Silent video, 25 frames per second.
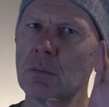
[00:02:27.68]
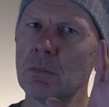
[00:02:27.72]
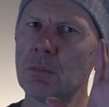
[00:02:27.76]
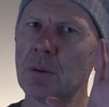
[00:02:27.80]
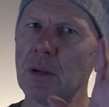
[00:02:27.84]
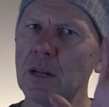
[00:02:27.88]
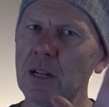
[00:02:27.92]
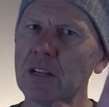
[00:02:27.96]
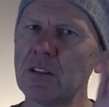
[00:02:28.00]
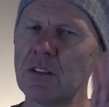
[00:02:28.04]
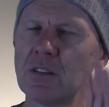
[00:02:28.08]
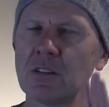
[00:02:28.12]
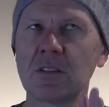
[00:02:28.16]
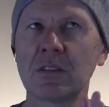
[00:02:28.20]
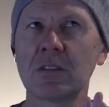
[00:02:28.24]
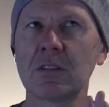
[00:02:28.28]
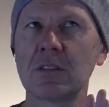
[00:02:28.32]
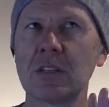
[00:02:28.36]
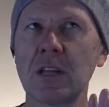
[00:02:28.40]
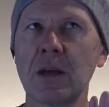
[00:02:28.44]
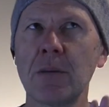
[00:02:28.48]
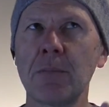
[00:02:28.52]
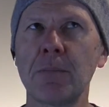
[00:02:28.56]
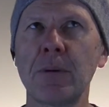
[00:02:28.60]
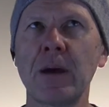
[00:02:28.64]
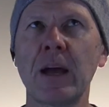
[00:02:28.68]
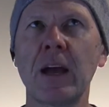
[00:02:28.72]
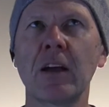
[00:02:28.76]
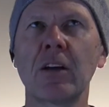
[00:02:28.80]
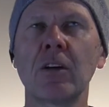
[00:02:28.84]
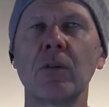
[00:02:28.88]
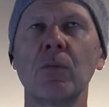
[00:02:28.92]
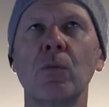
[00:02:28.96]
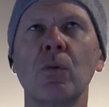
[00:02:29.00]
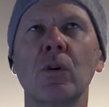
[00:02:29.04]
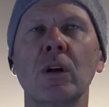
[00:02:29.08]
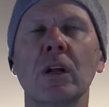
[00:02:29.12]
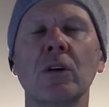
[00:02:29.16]
But let's step back
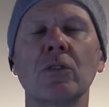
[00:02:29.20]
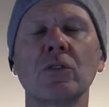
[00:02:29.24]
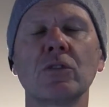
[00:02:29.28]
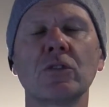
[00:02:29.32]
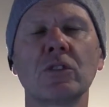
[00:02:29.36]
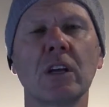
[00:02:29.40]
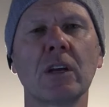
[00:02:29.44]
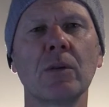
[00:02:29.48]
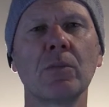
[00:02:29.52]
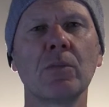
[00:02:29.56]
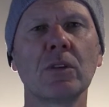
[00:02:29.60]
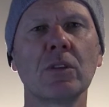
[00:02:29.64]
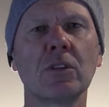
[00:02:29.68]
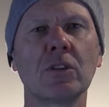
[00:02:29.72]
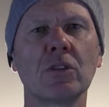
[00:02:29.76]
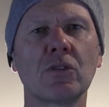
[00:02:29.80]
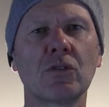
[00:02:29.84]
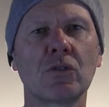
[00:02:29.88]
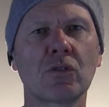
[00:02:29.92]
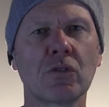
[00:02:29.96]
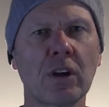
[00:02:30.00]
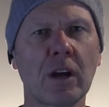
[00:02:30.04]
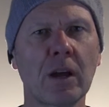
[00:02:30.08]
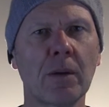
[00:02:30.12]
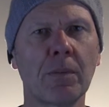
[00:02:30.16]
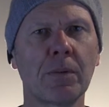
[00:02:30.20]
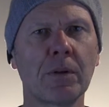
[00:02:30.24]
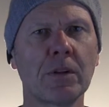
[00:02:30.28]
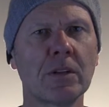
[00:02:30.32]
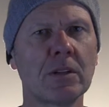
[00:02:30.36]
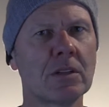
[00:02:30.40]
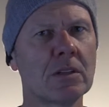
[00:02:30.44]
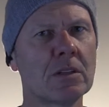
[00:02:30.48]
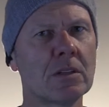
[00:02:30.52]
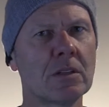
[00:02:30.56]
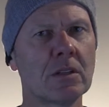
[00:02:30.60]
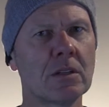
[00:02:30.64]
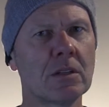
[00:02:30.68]
at what I was saying with the trip
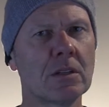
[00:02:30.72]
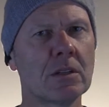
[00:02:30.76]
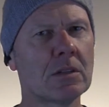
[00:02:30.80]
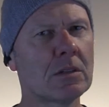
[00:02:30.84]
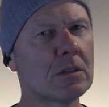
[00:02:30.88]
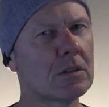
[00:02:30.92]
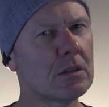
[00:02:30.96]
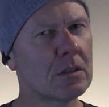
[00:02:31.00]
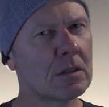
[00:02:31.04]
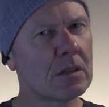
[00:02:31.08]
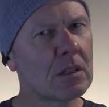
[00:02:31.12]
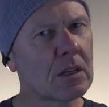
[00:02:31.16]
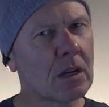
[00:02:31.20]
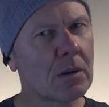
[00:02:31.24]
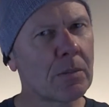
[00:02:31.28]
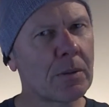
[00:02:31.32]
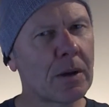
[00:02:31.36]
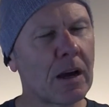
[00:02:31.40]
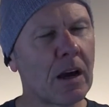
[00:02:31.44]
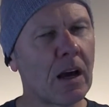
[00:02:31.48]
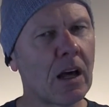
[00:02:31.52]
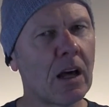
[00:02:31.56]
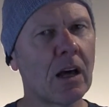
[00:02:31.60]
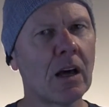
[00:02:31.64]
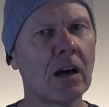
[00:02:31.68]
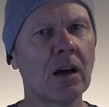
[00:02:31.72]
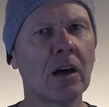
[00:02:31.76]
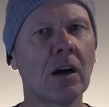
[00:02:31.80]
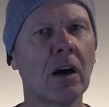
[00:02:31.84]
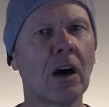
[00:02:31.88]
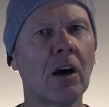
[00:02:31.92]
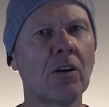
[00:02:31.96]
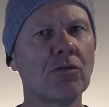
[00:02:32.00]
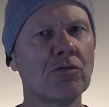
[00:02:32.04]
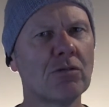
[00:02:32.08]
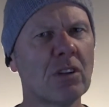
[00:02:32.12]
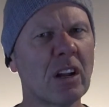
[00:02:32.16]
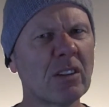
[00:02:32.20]
and think about
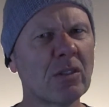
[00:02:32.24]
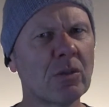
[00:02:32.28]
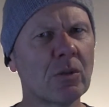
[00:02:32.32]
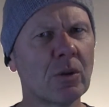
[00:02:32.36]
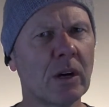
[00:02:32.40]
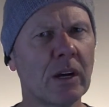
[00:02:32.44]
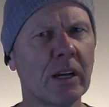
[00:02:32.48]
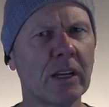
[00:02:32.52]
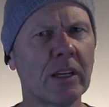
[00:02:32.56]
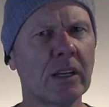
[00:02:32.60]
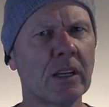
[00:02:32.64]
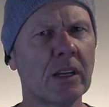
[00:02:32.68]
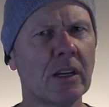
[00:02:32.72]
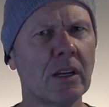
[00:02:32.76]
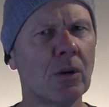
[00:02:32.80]
a runway.